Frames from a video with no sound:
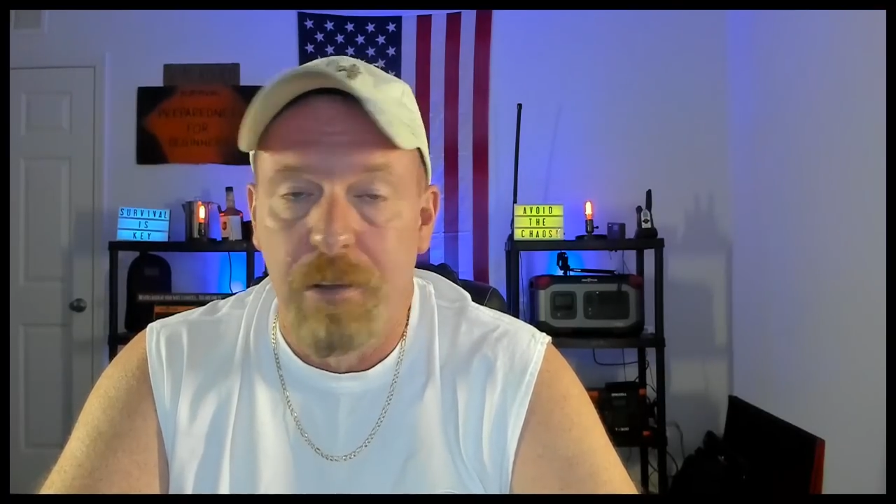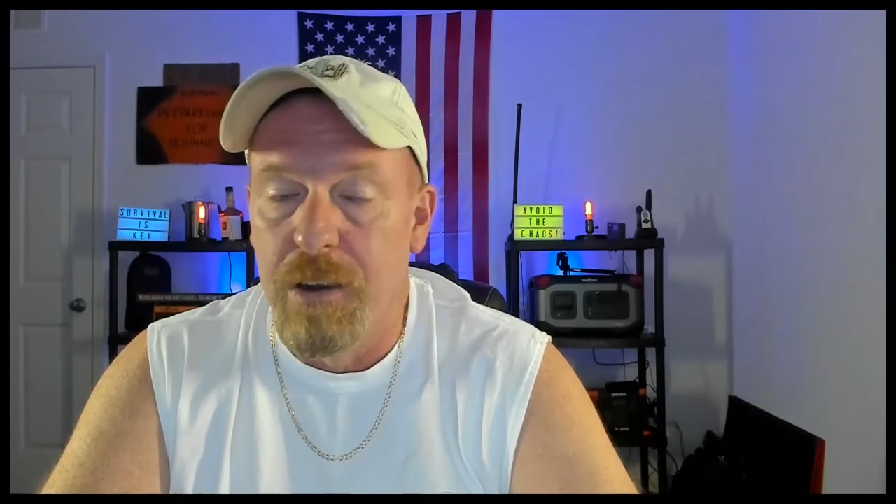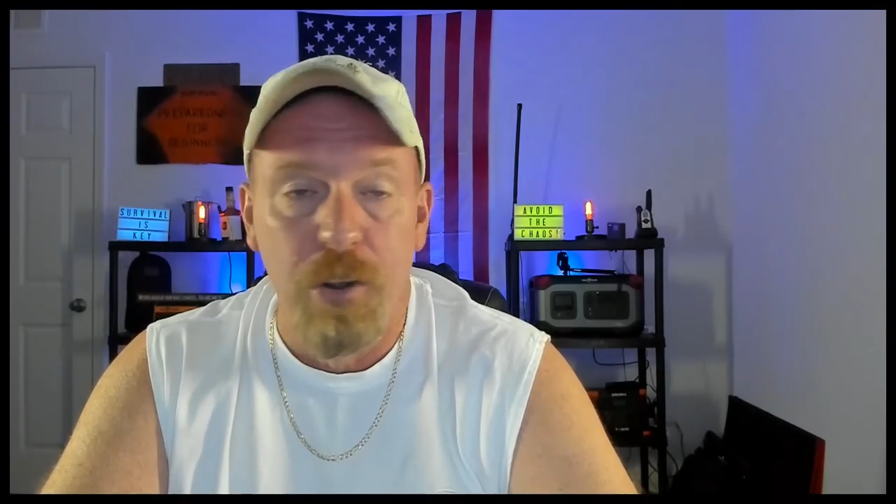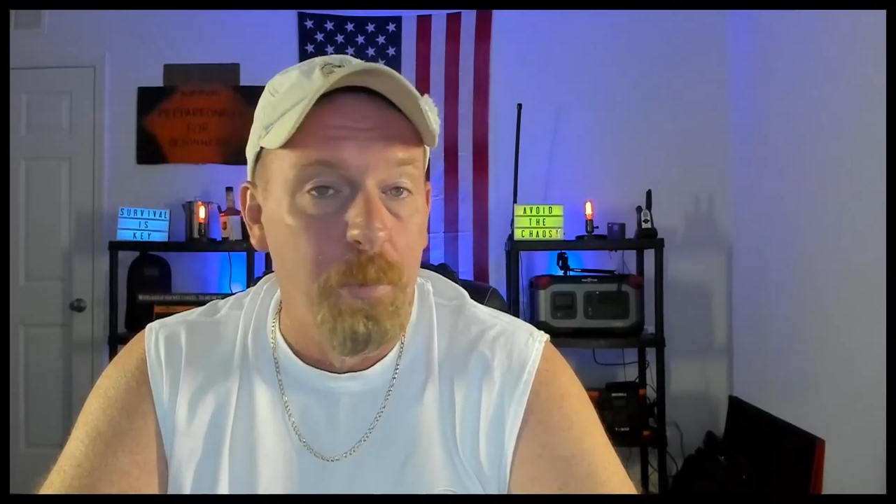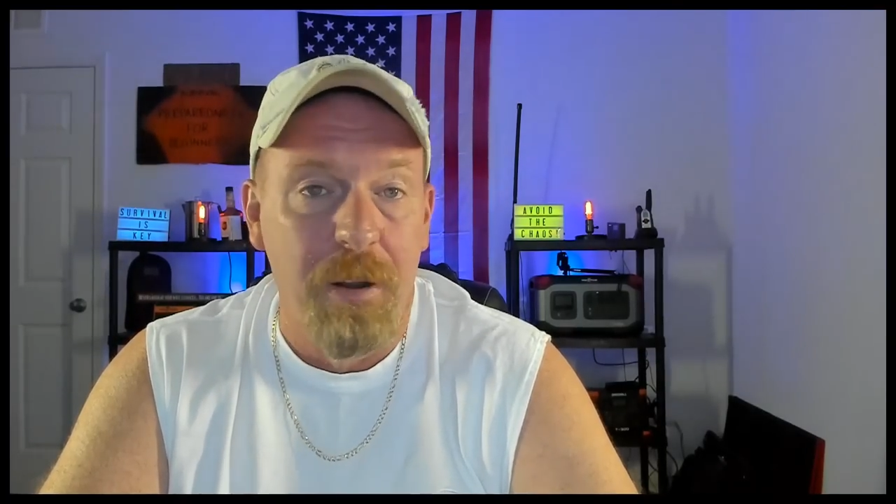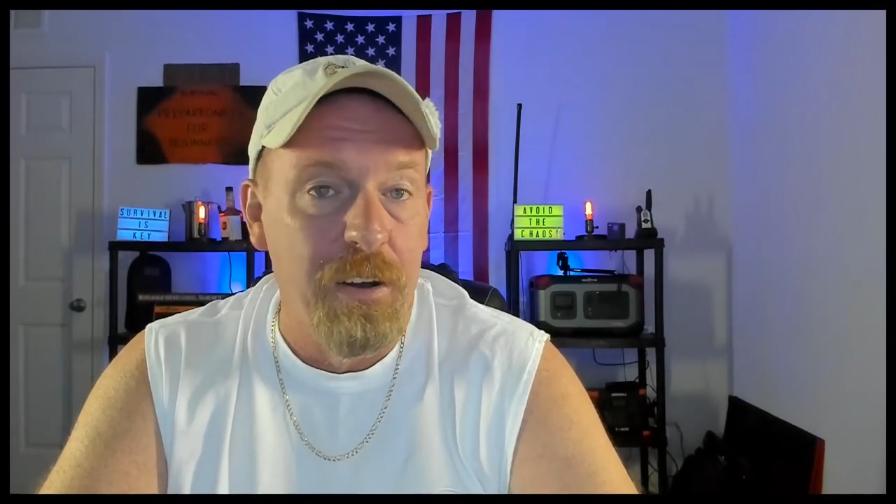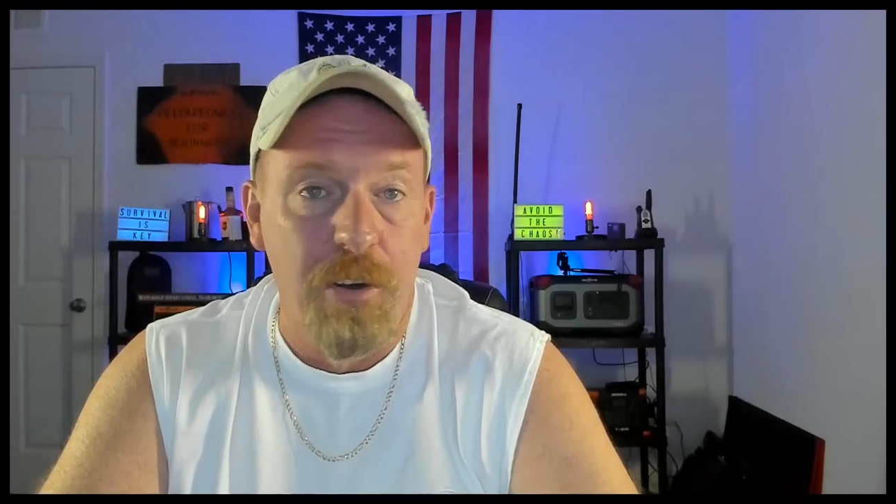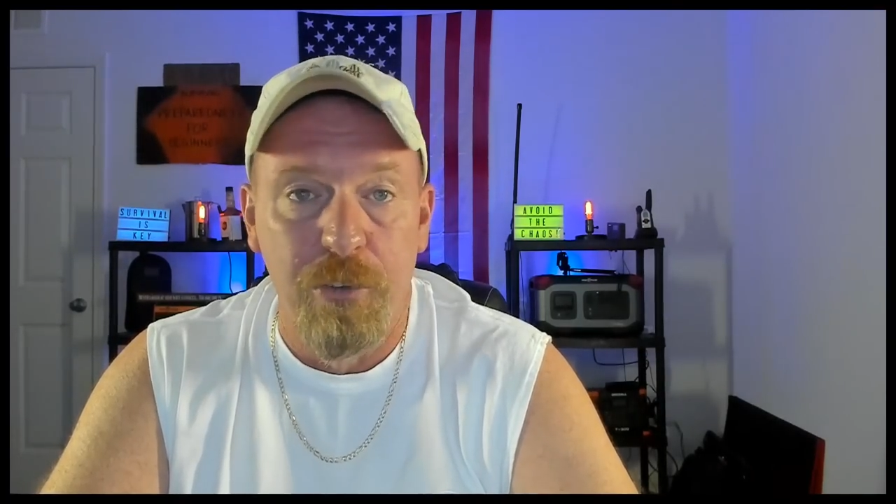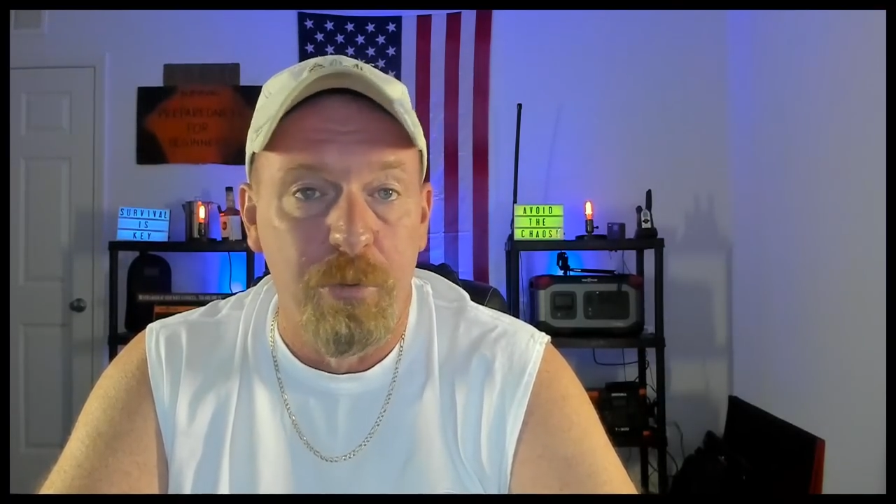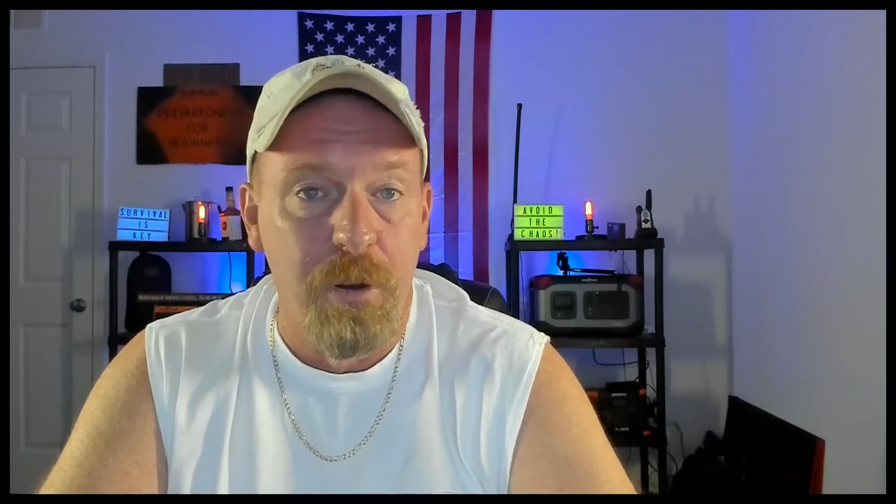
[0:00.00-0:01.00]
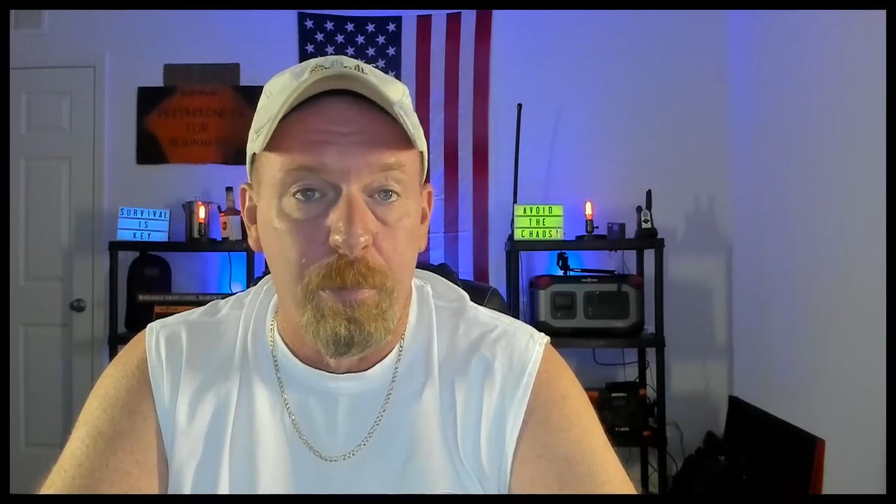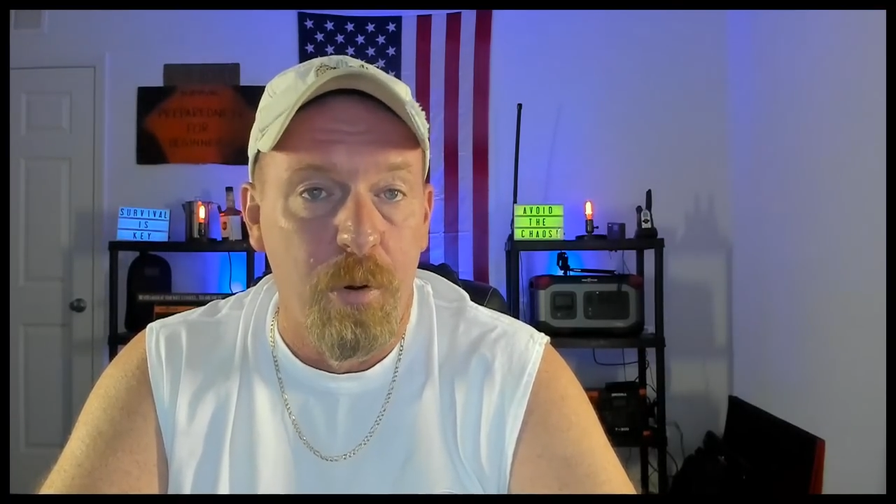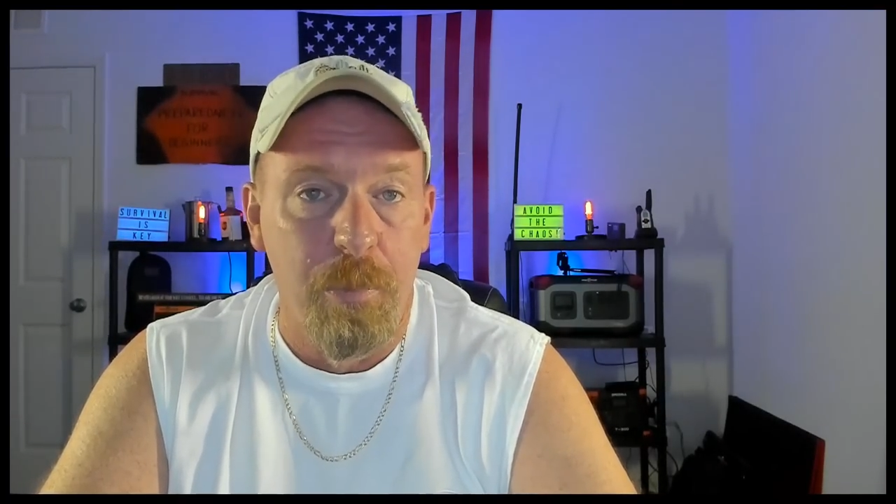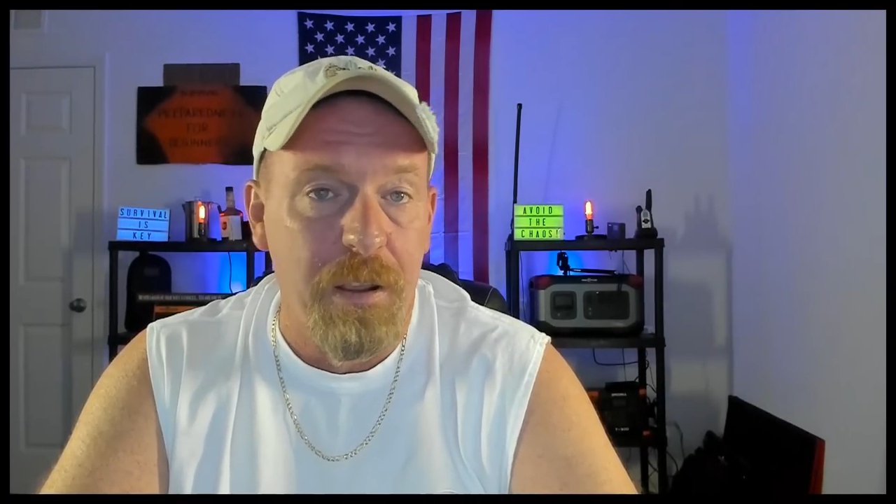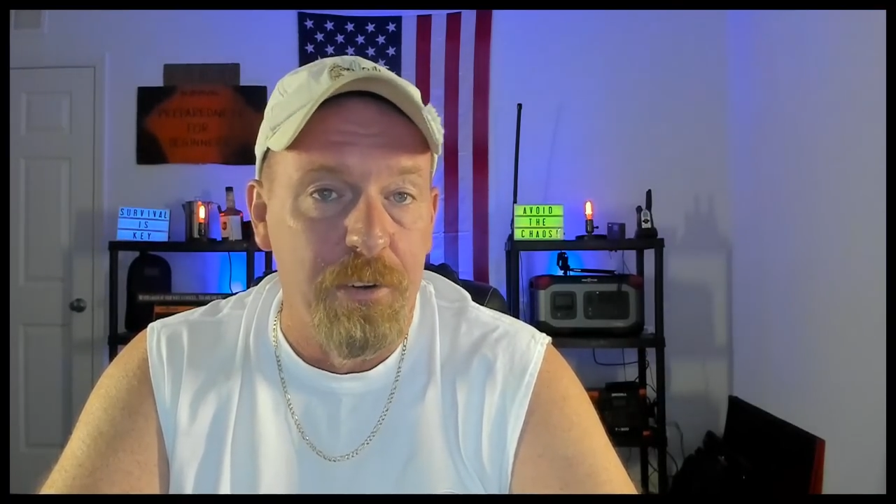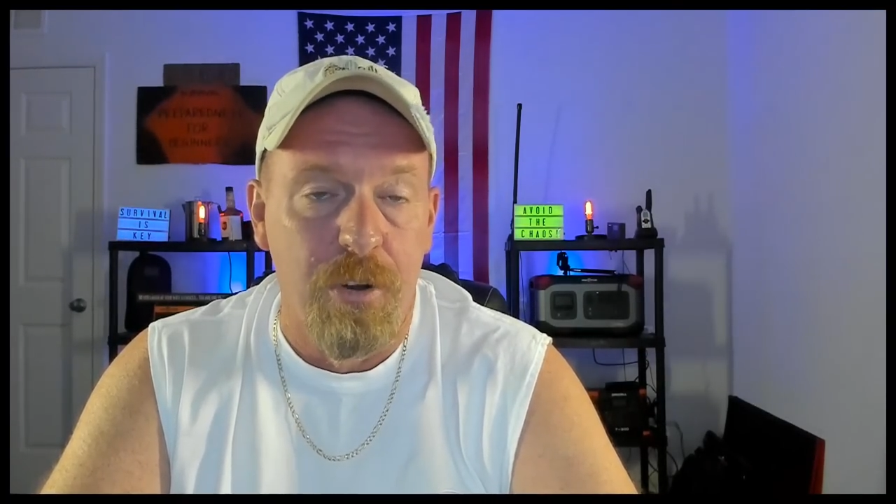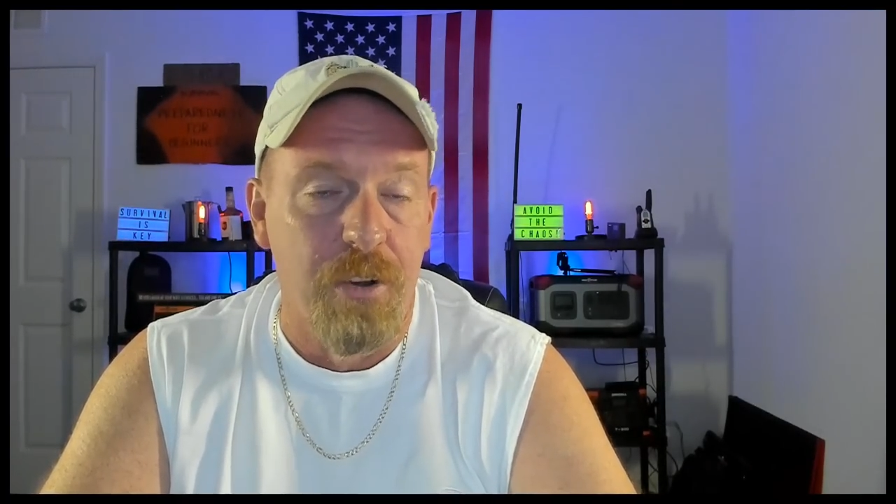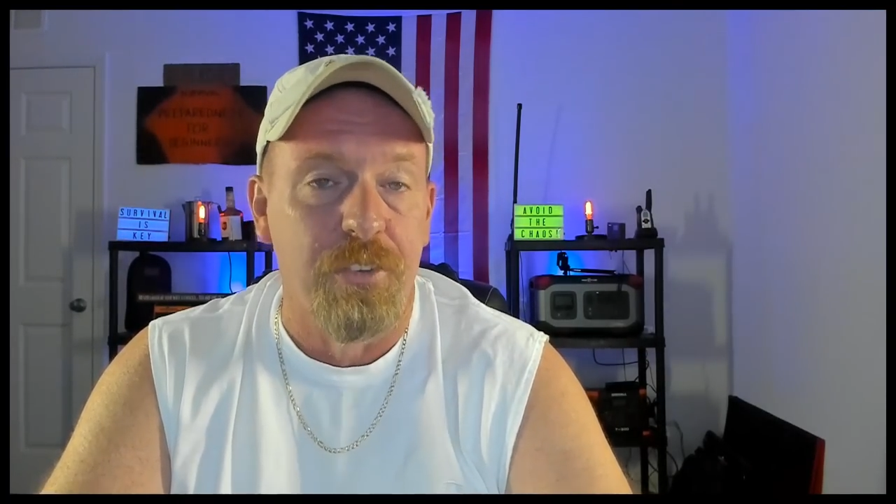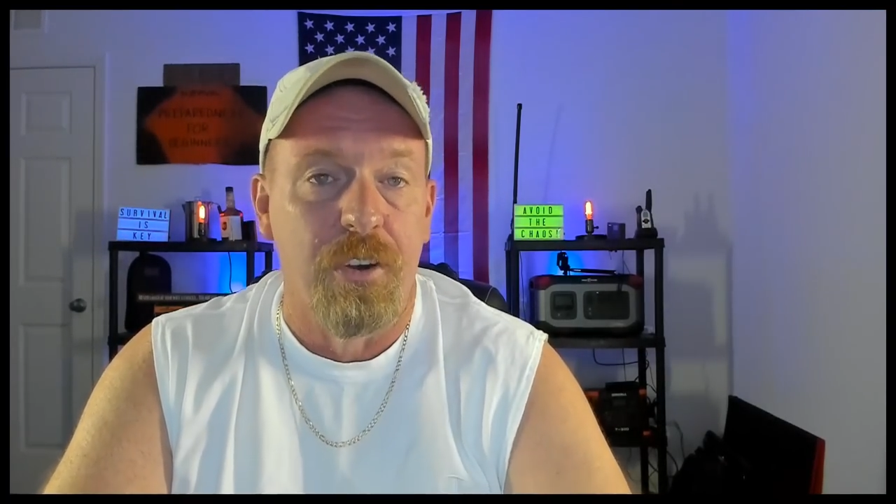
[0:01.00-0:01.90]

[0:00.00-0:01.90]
and nobody knows when the propane truck's